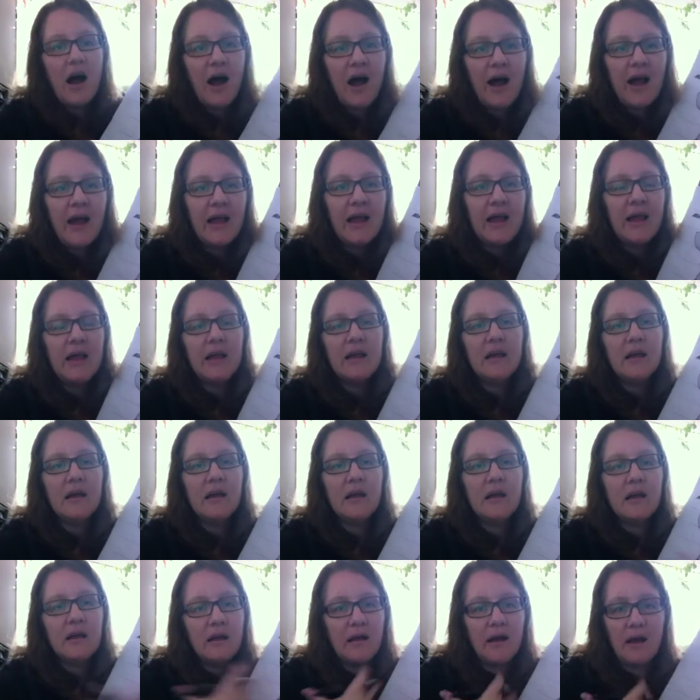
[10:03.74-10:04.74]
I
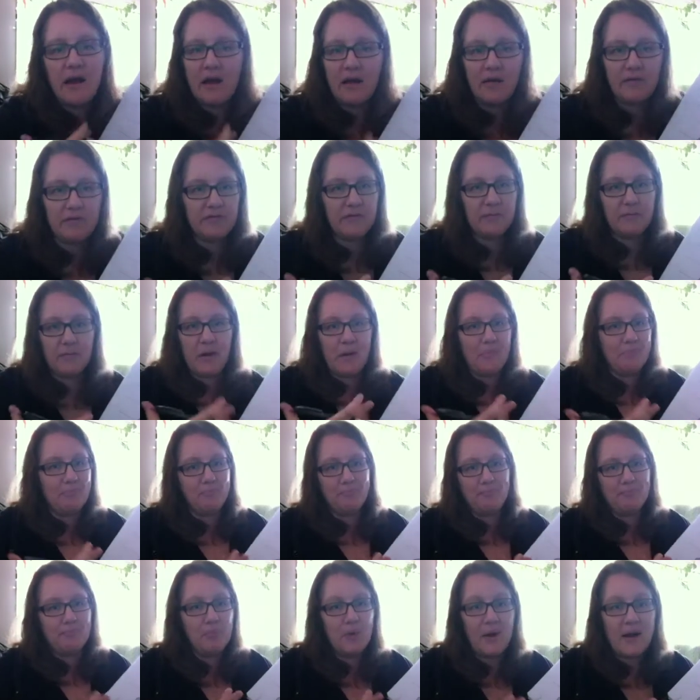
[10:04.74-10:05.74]
have a
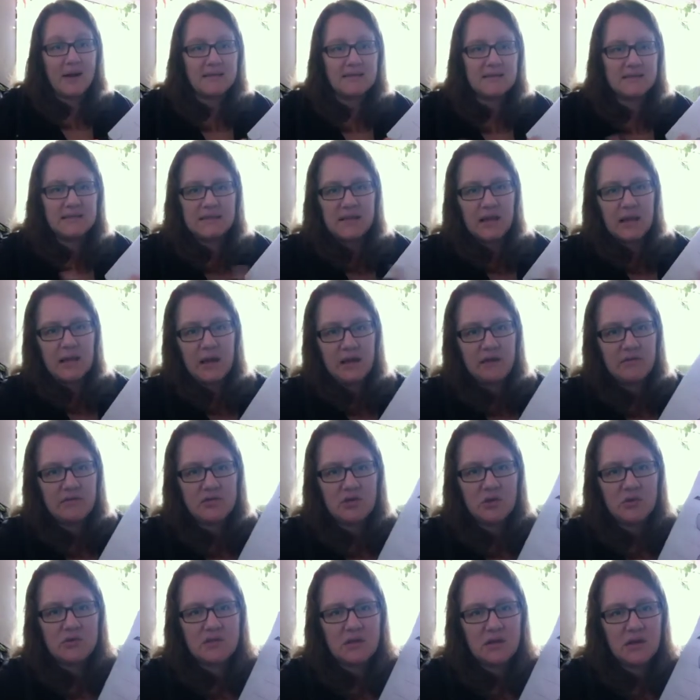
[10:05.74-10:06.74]
breasts that I have
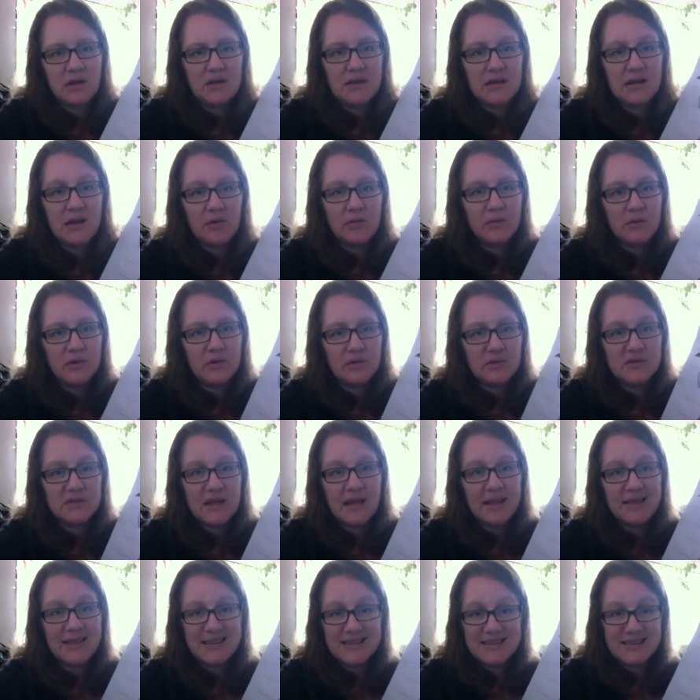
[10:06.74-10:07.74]
chosen not to get reduced
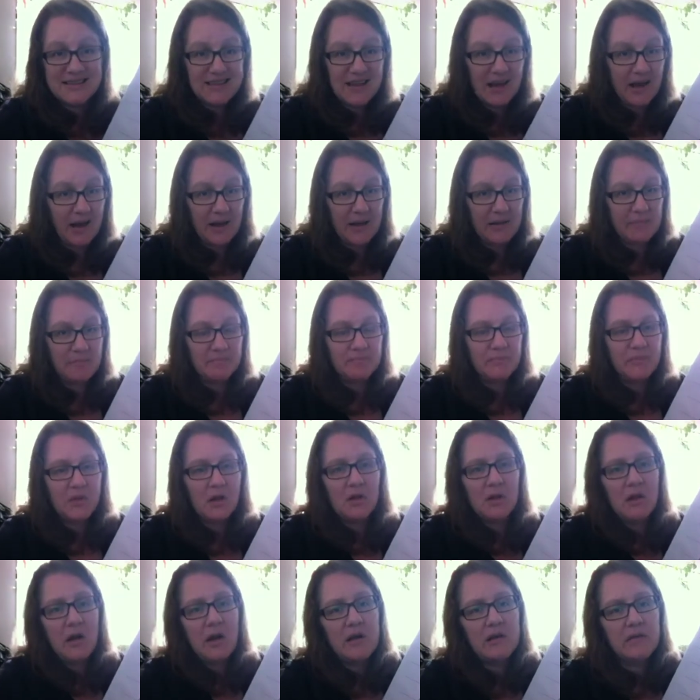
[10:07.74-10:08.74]
at this time.
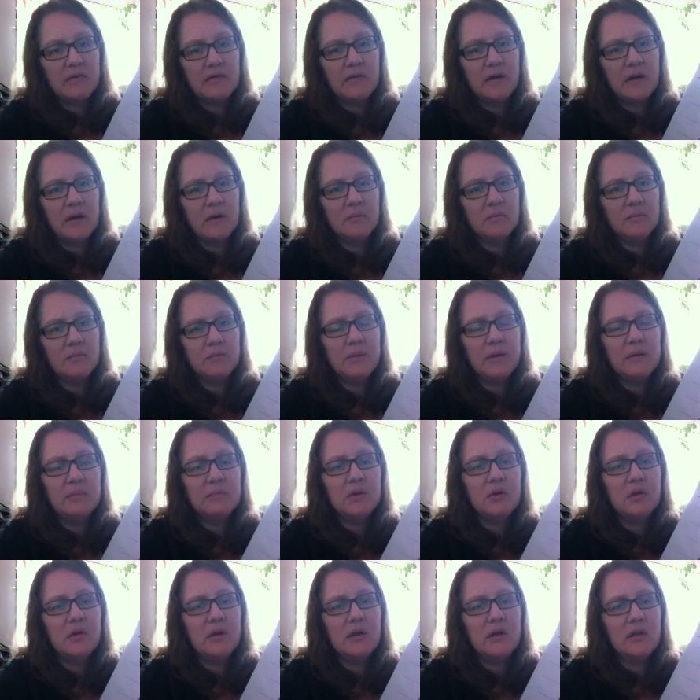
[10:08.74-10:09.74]
A lot of um,
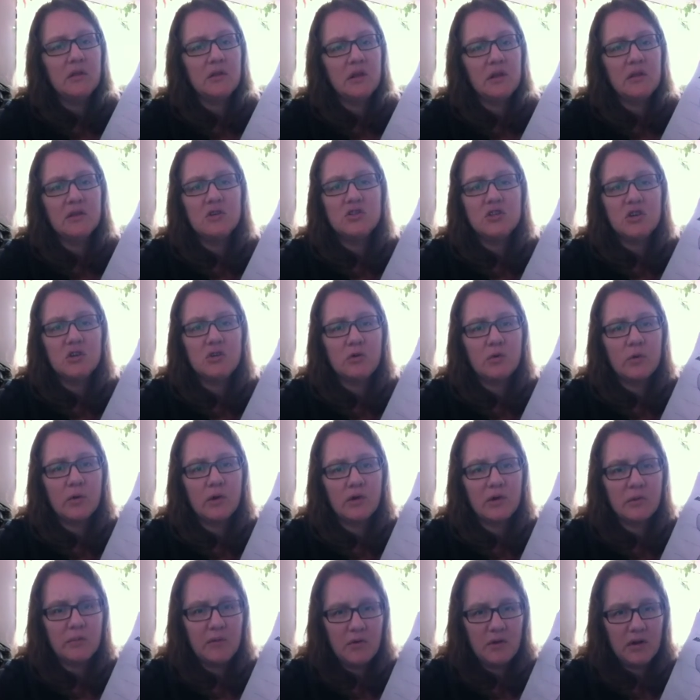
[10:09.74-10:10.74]
people in, in the
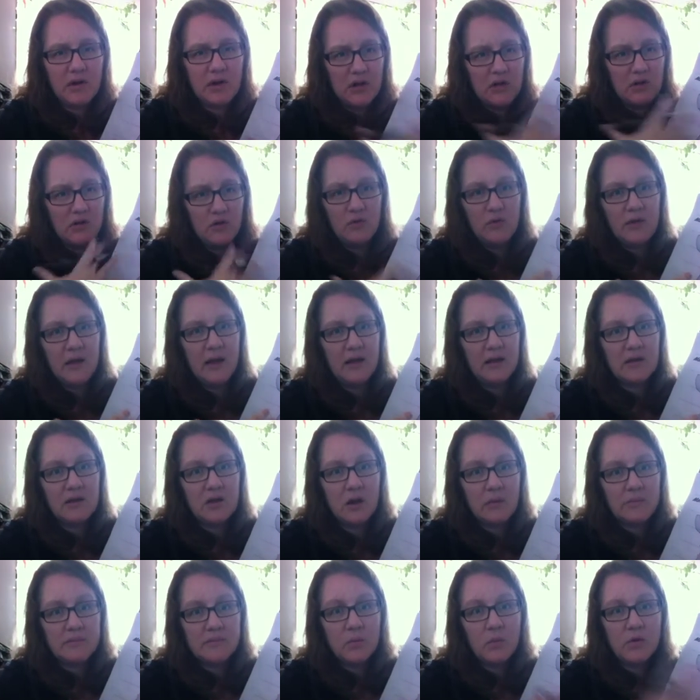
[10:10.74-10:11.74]
genderqueer community do get
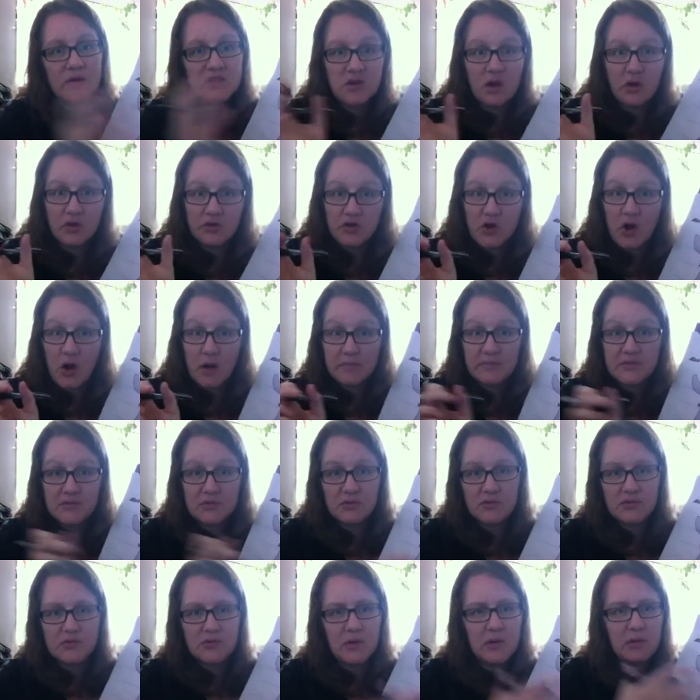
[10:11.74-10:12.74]
top, what's called top
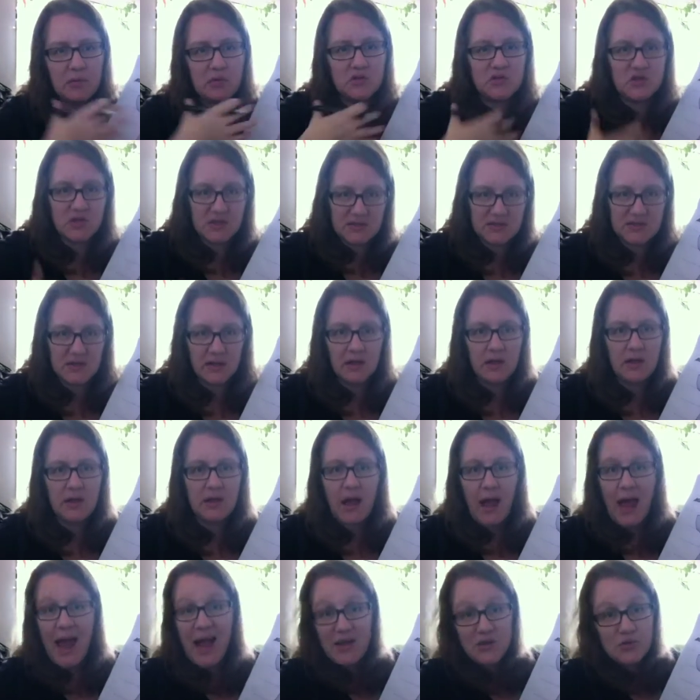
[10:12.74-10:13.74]
surgery, which is
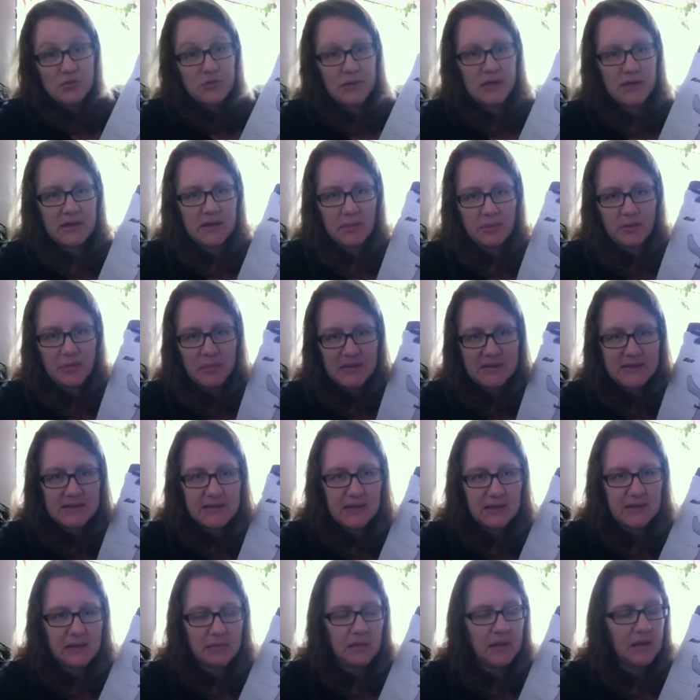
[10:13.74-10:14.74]
actually double
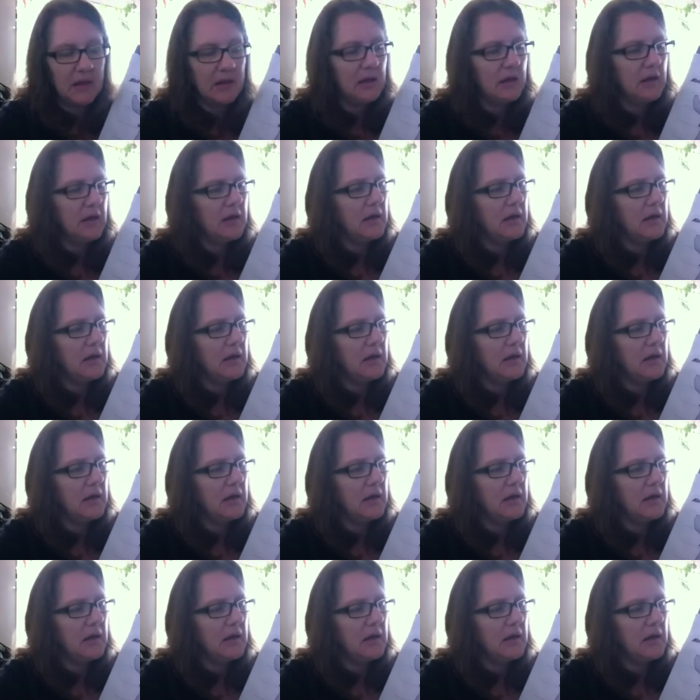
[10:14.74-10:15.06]
mastectomy.